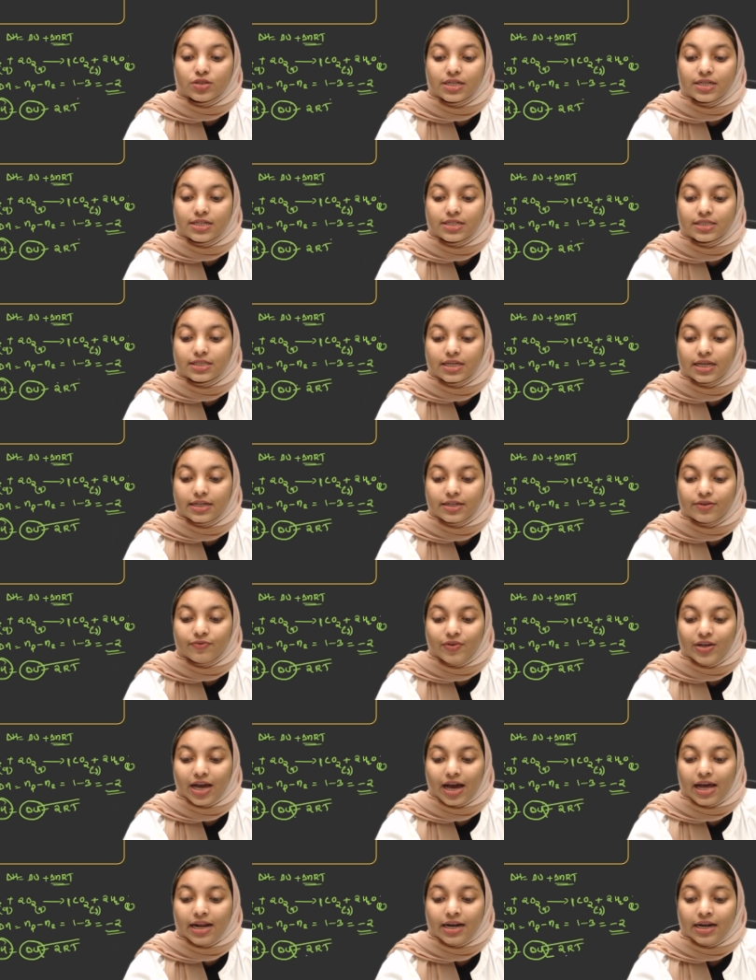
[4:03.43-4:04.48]
since
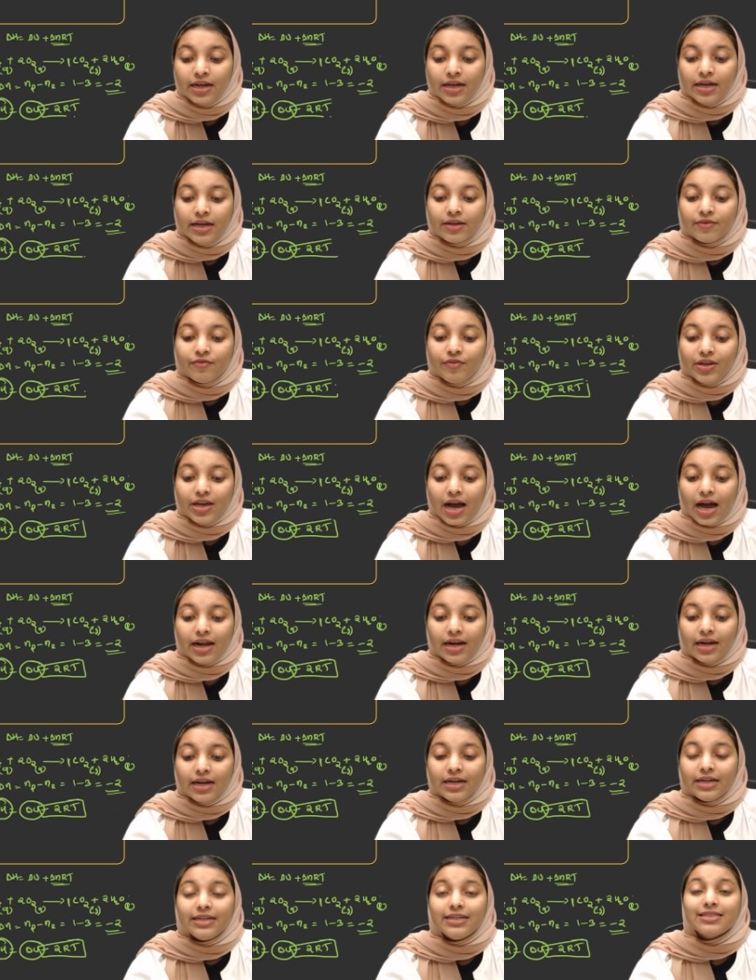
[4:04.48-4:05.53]
we are
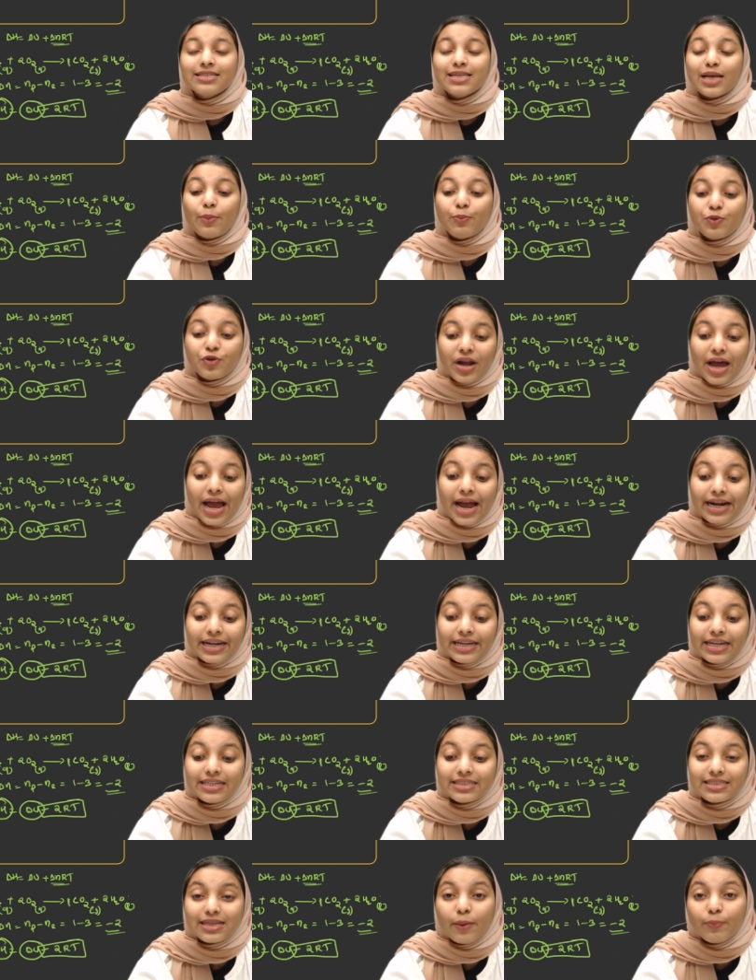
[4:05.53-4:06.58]

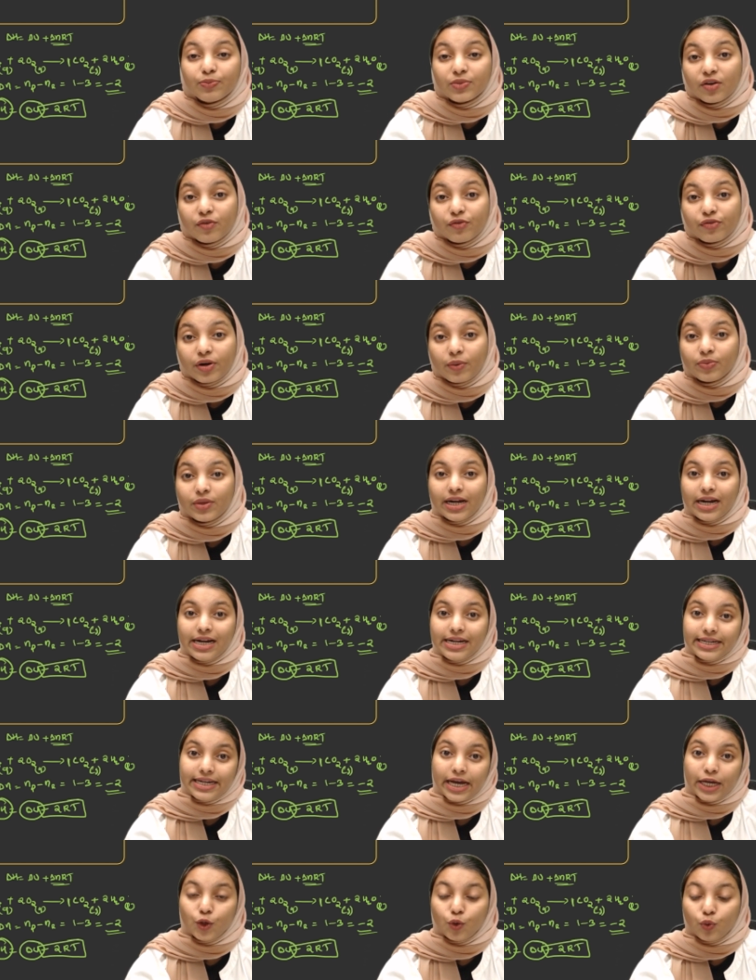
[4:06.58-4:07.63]
subtracting something from the
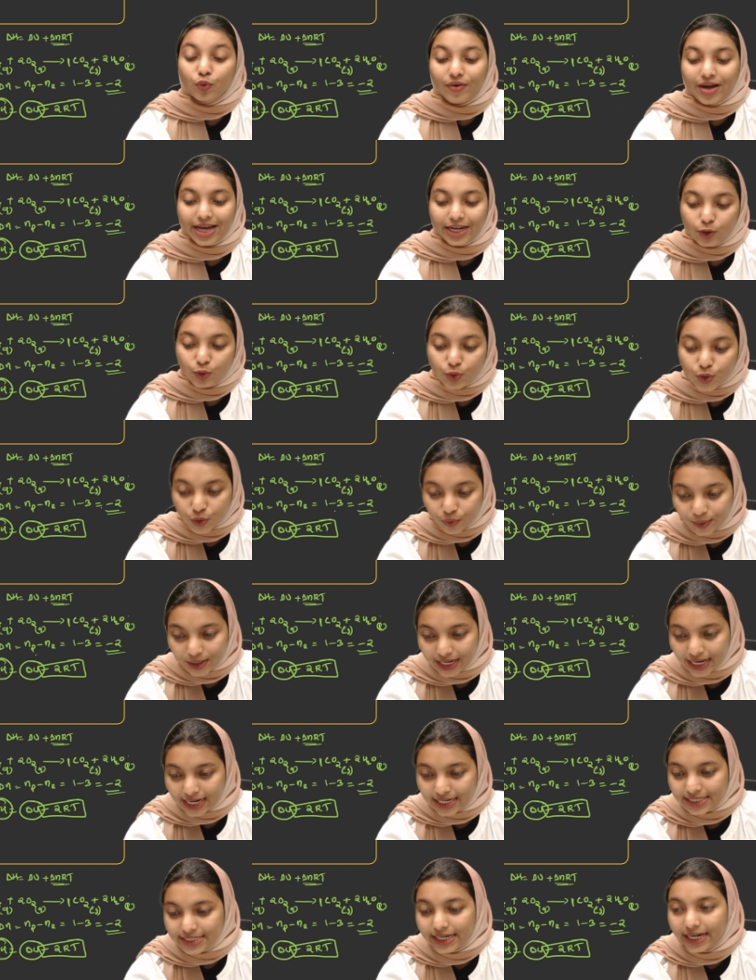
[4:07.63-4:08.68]
delta U value. So we
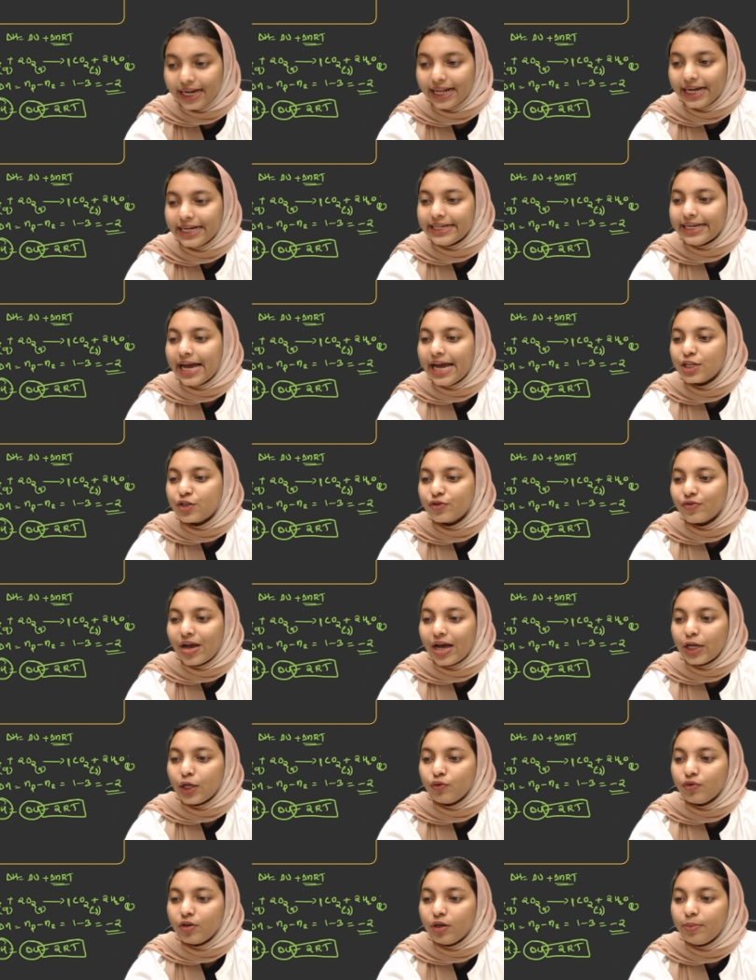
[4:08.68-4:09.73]
can say delta H
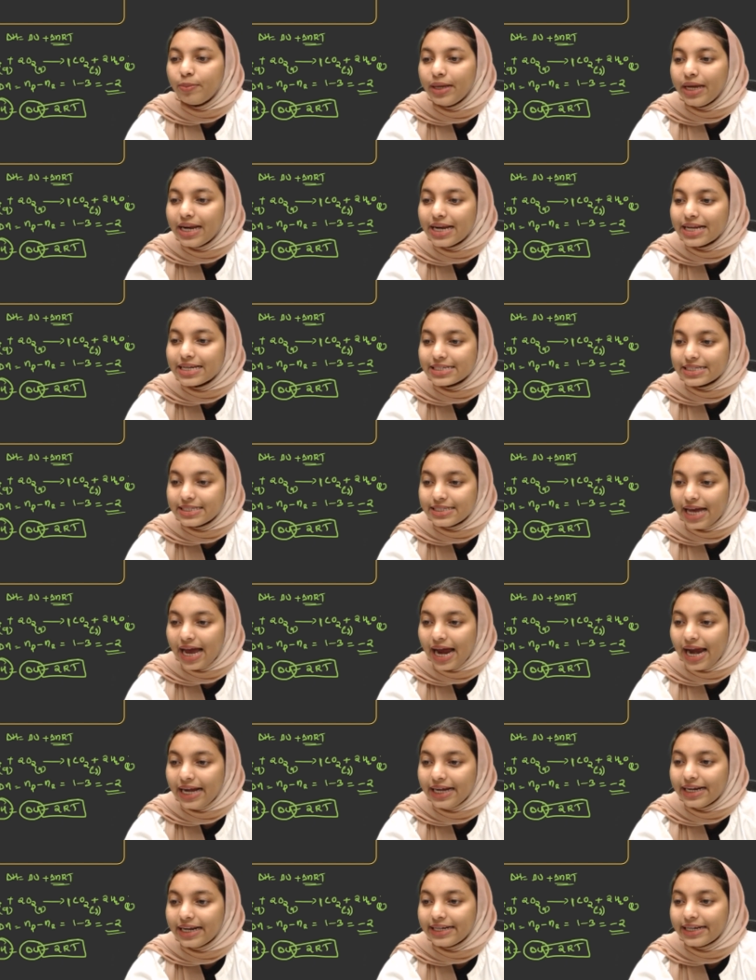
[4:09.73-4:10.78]
value will be less
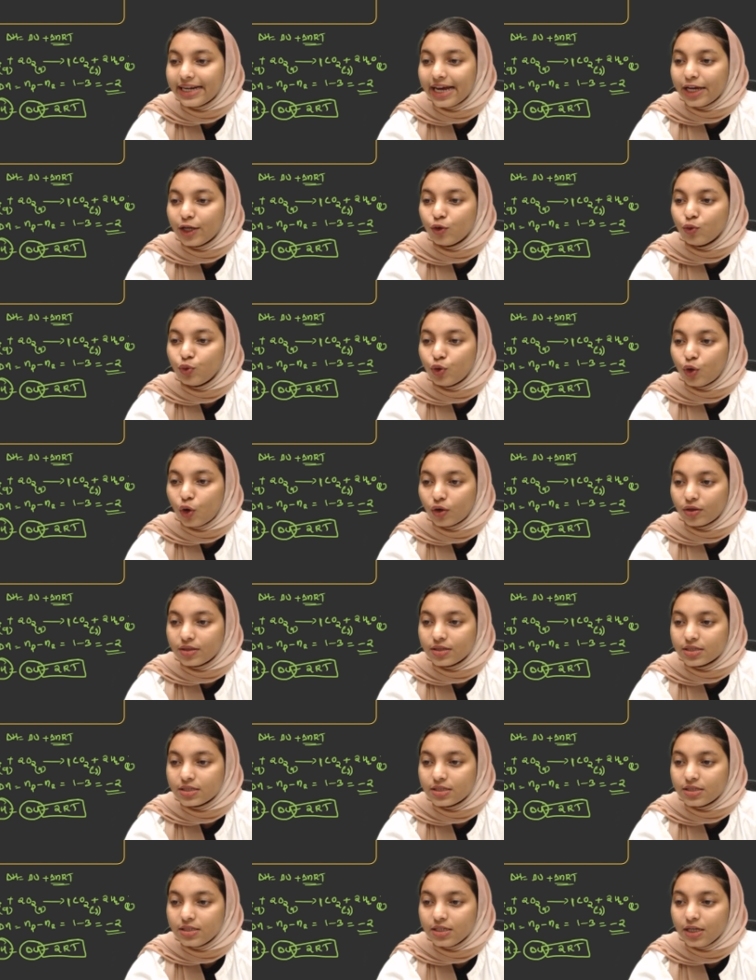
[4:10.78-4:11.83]
than delta U naught.
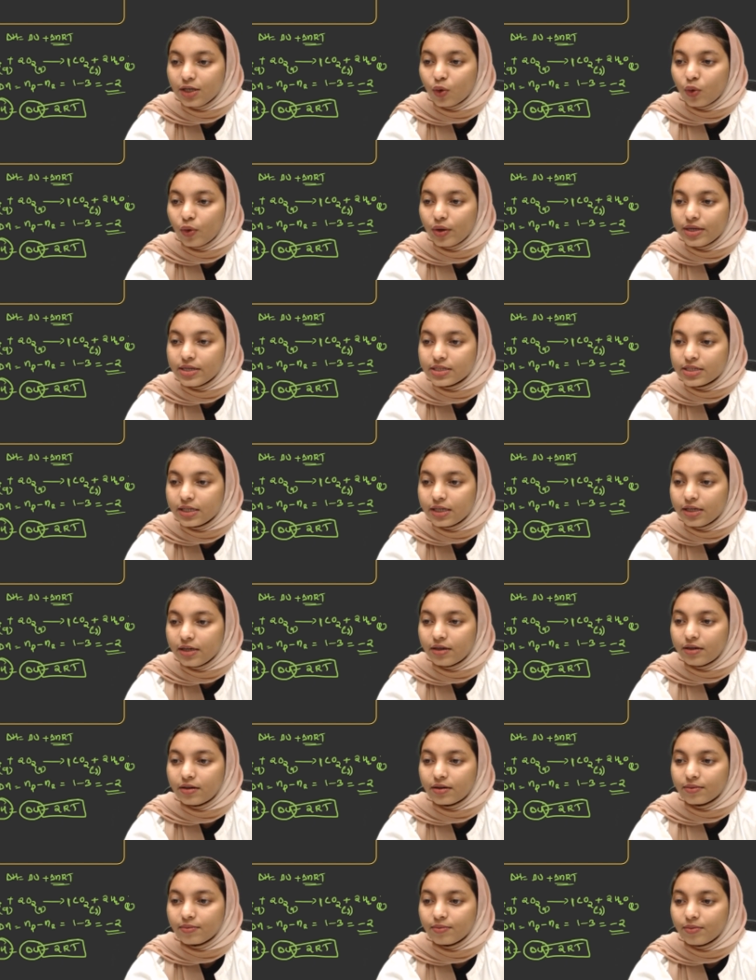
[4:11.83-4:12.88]
This zero is
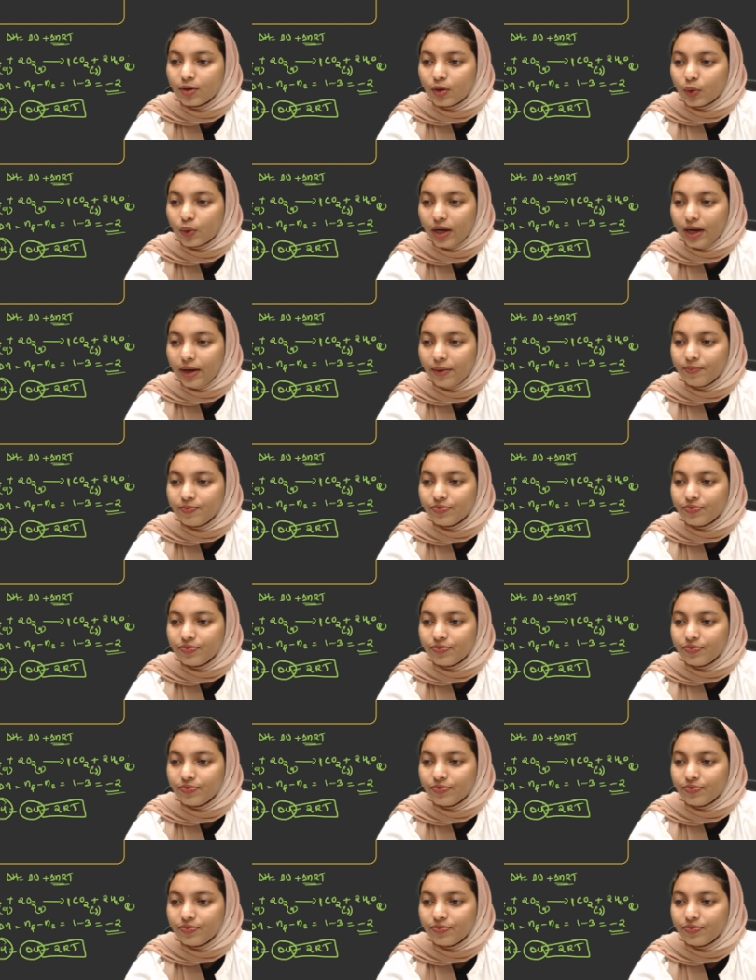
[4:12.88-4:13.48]
here. Okay.